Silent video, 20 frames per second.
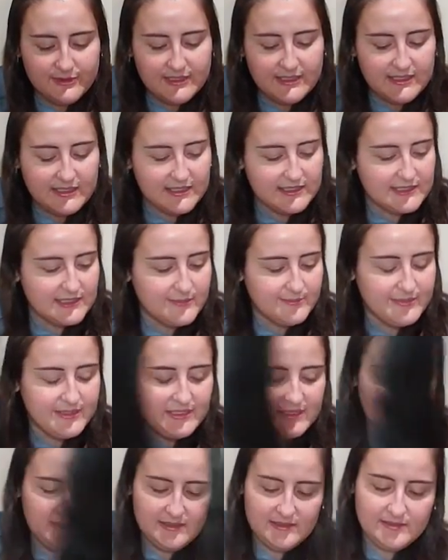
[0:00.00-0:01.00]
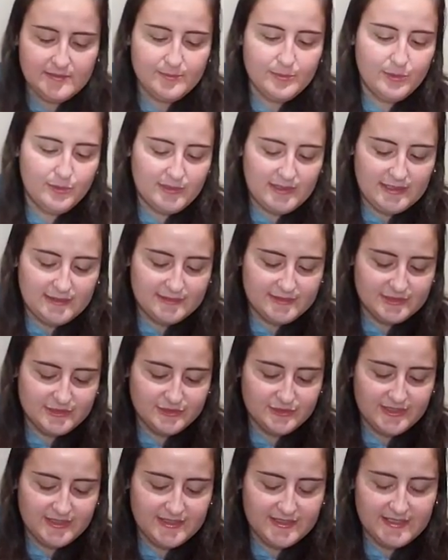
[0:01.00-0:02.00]
Let me pull out a
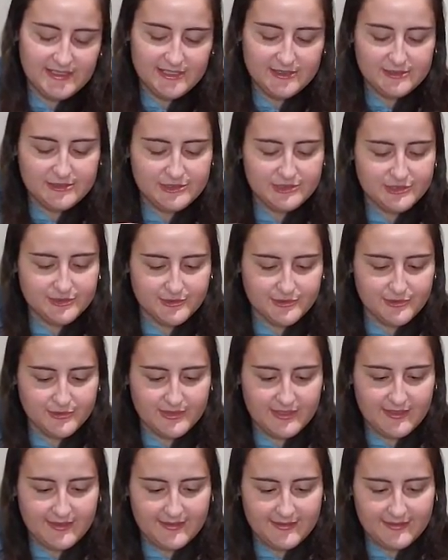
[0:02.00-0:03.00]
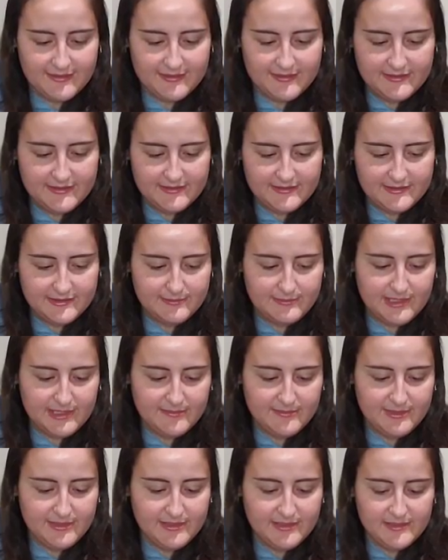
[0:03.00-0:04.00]
strand here and show you guys,
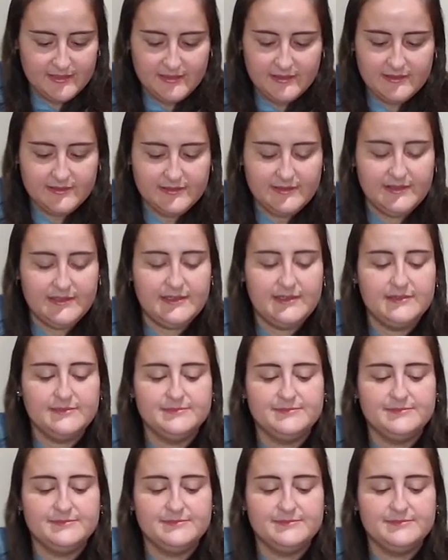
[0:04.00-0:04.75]
maybe. Yeah.